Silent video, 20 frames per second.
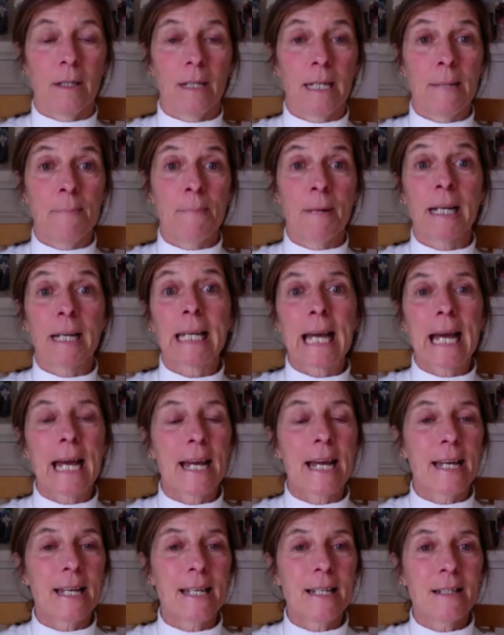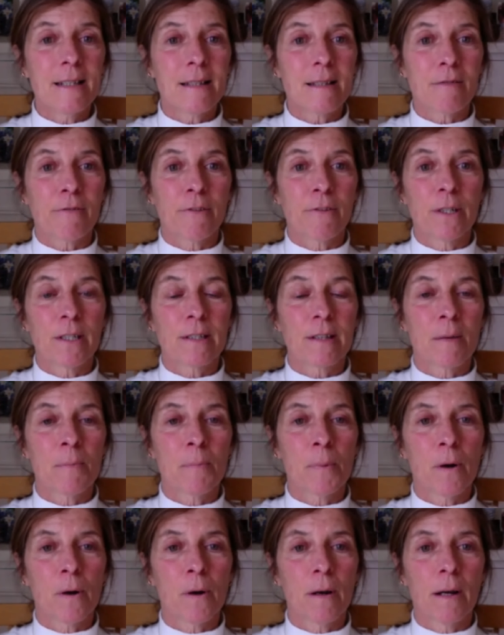In my case, for
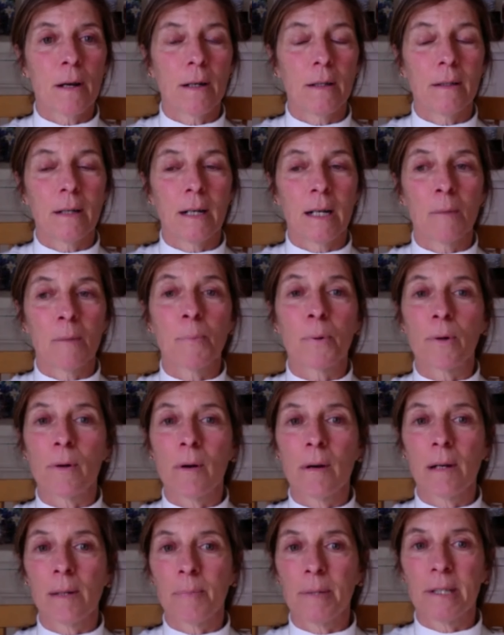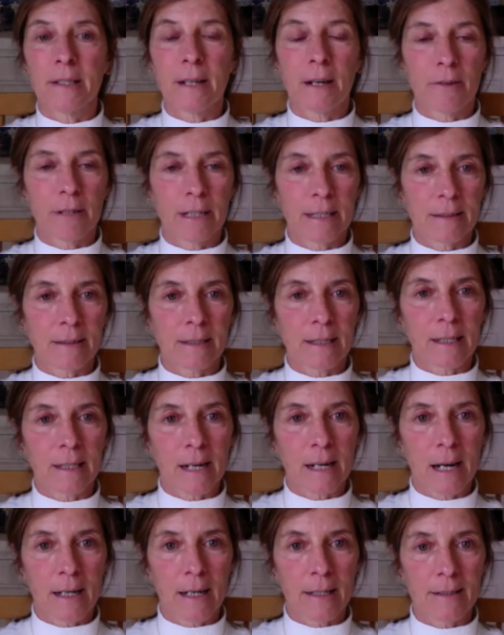example, I'll probably be directing
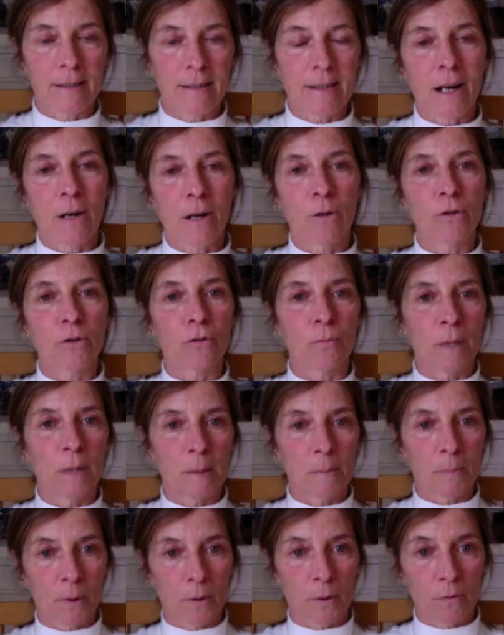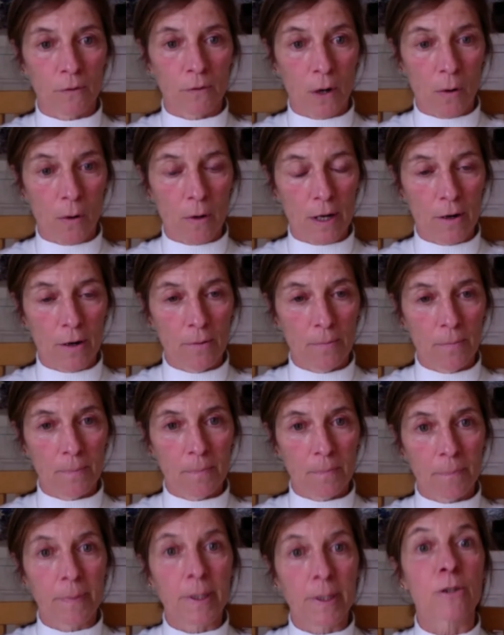clients a lot to my portfolio,
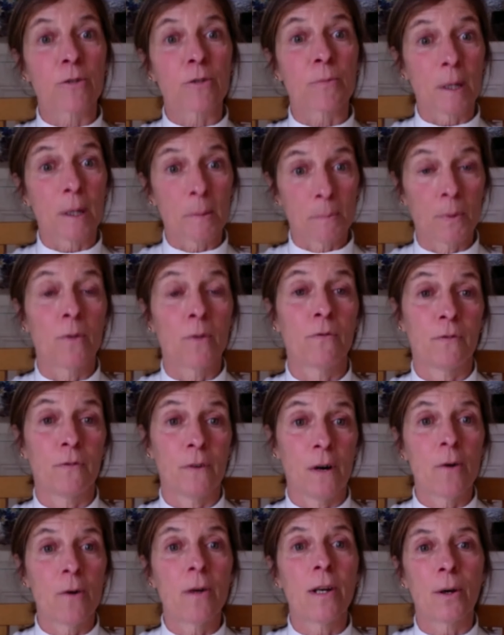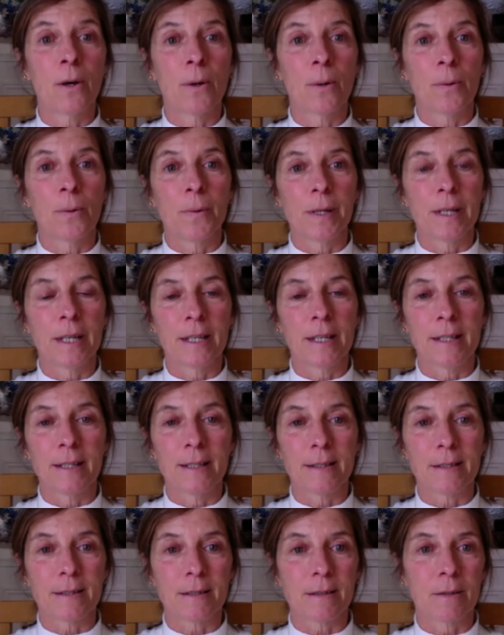because my portfolio
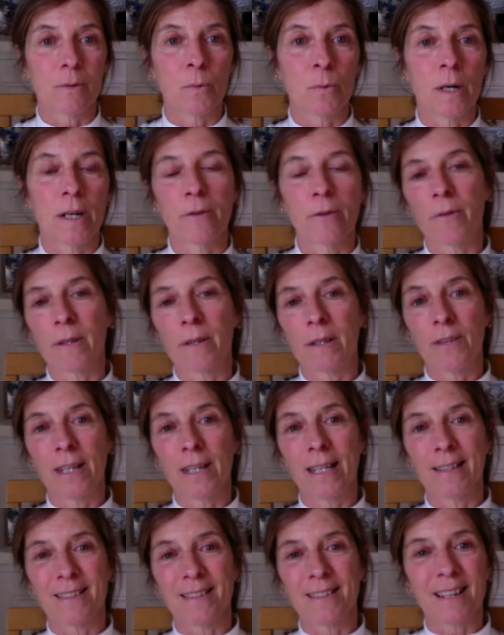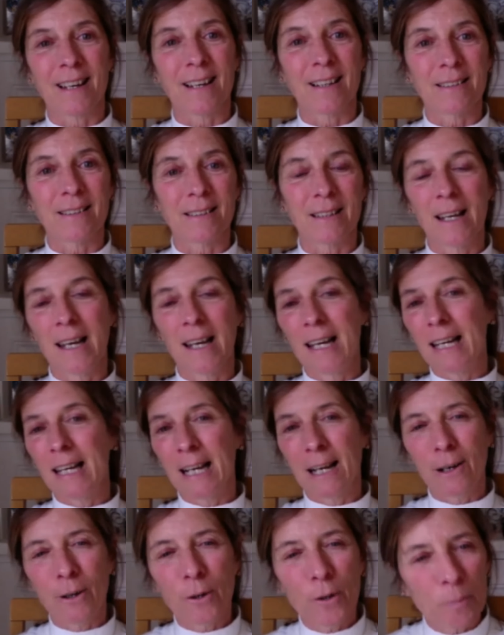is one of the things that a
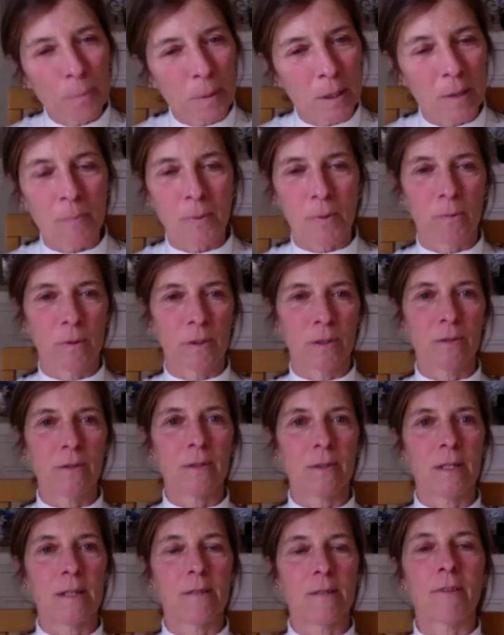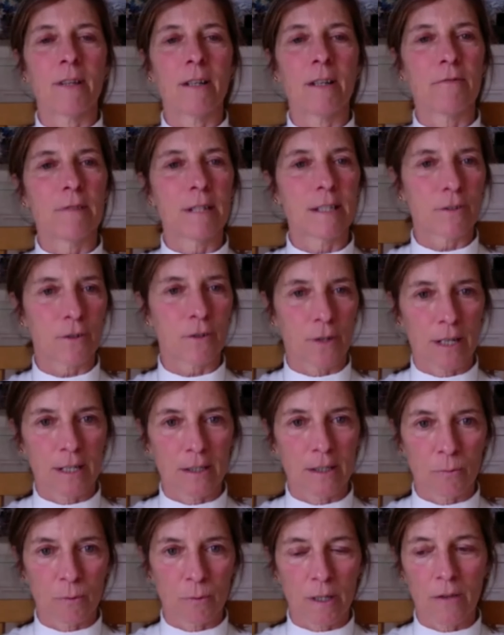lot of people want to see if they
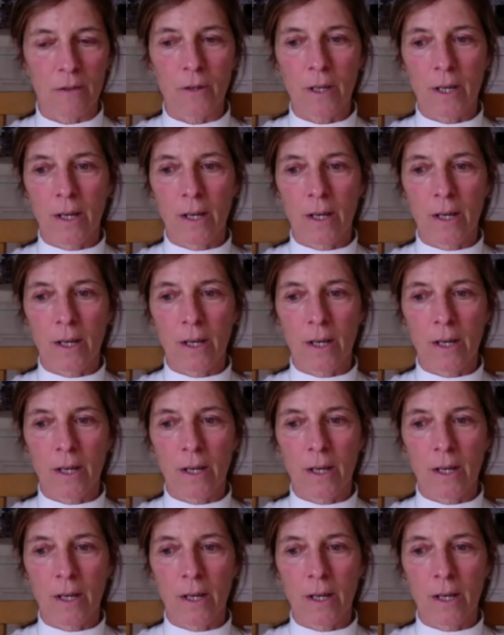resonate with.